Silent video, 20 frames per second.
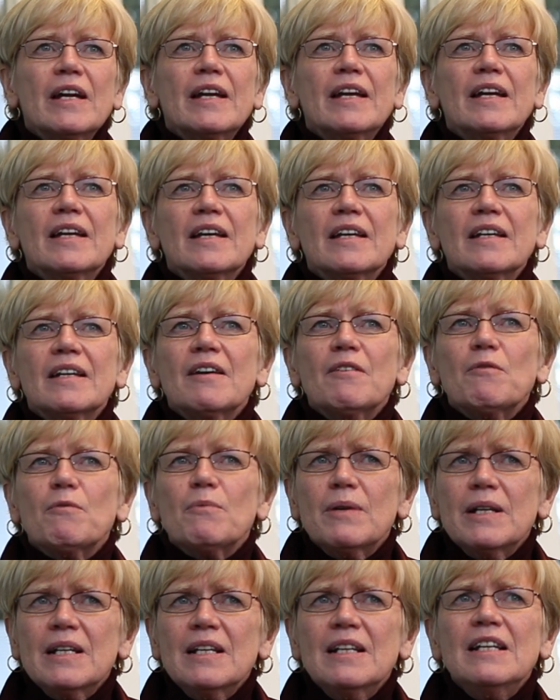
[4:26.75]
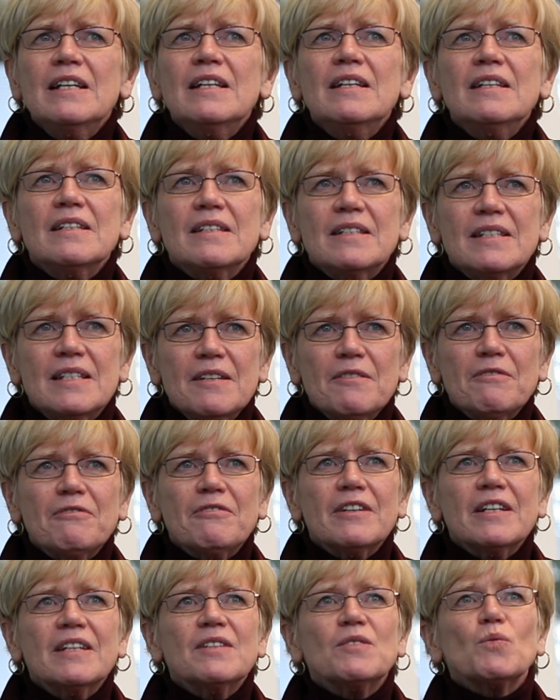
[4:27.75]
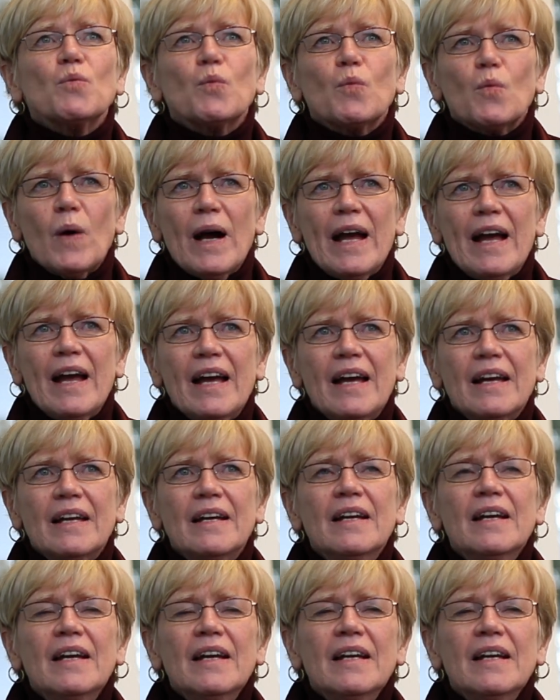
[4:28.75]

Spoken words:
in a really different way.